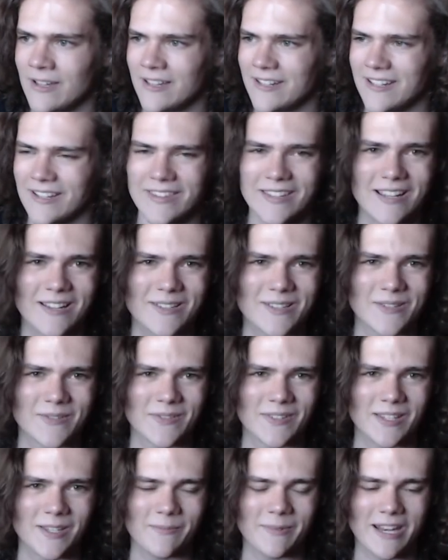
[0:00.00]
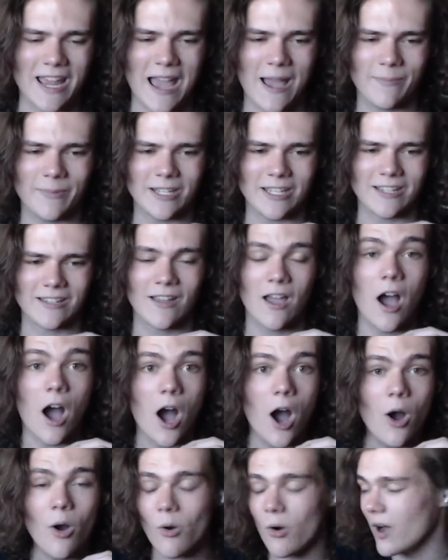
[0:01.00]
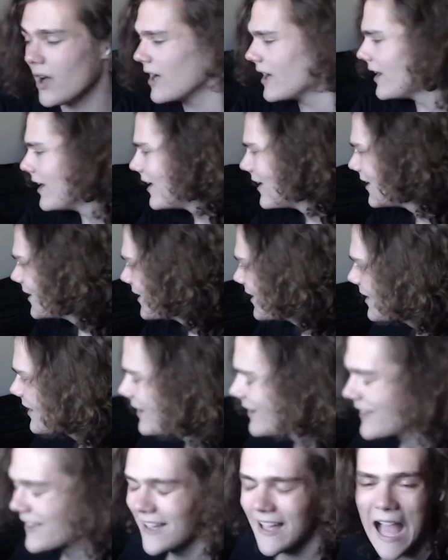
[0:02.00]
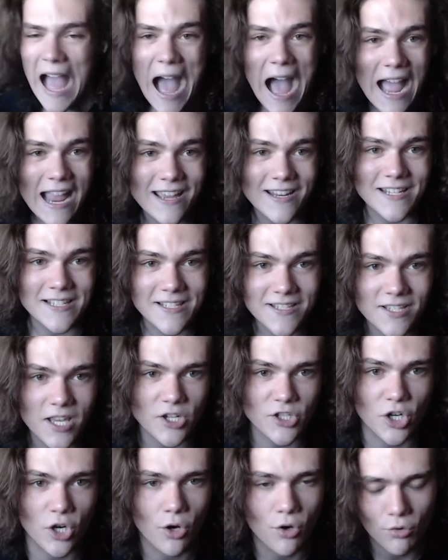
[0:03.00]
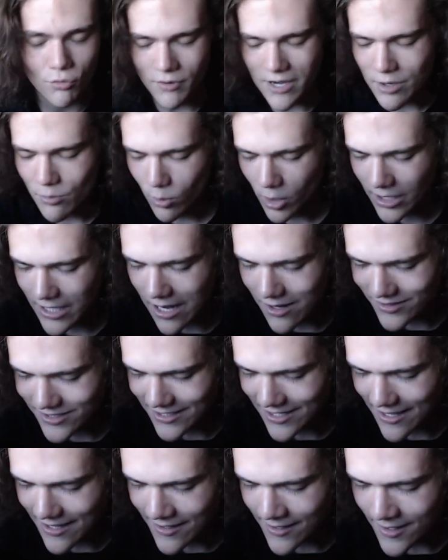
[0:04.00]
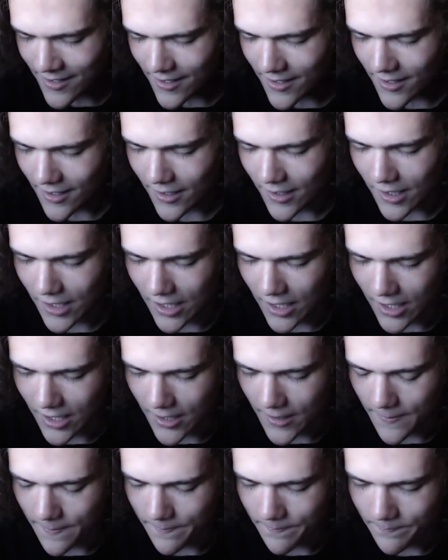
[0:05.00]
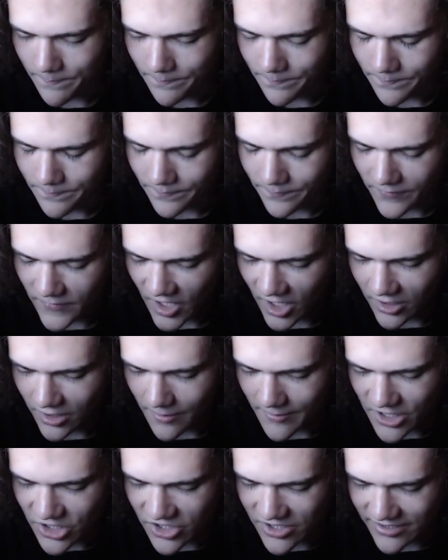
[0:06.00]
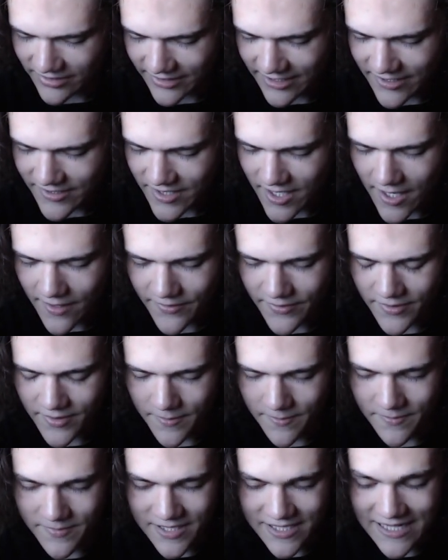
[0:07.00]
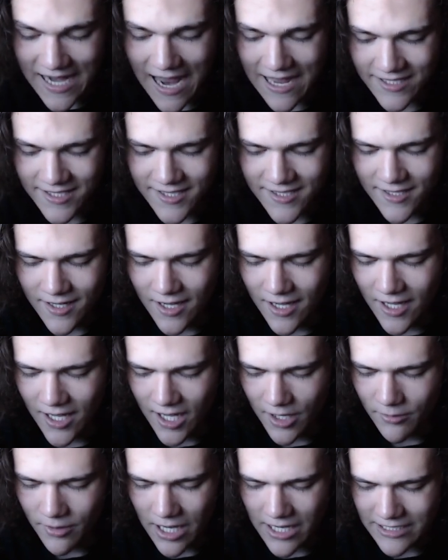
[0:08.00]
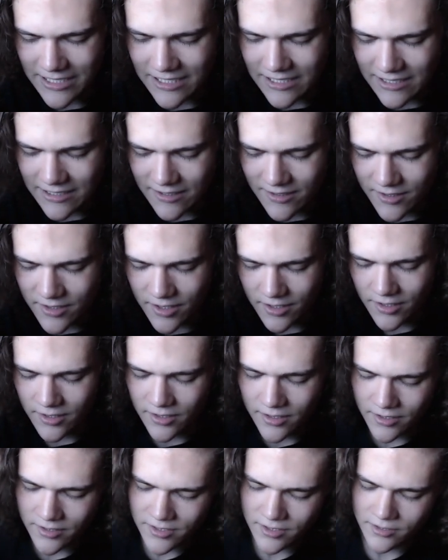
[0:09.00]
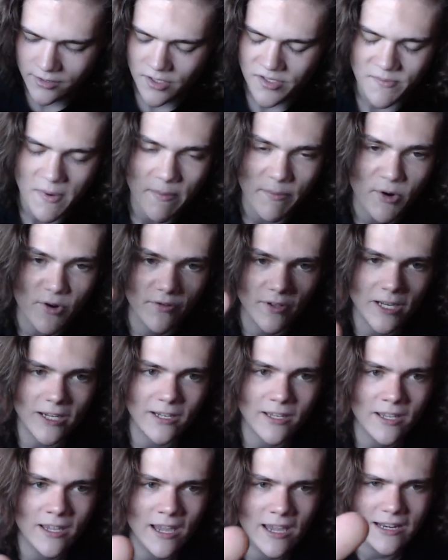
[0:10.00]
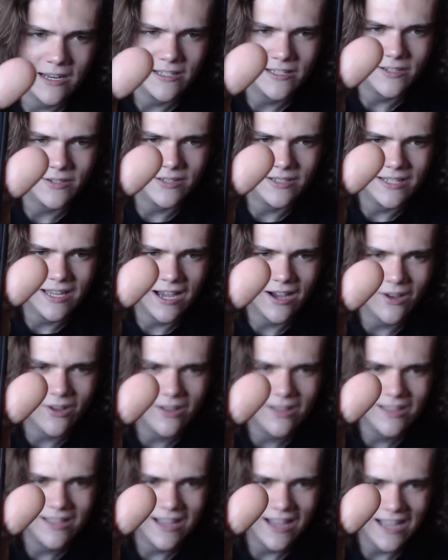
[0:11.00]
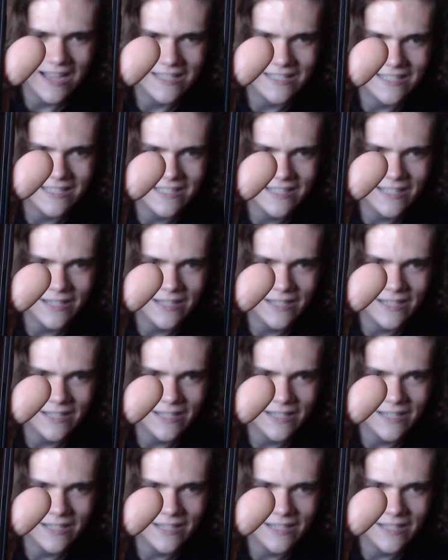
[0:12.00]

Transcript: Nothing else has really been happening. Oh! I had such a great workout today. Let me just list off some stats. I needed to close my move ring. As you can tell, I did.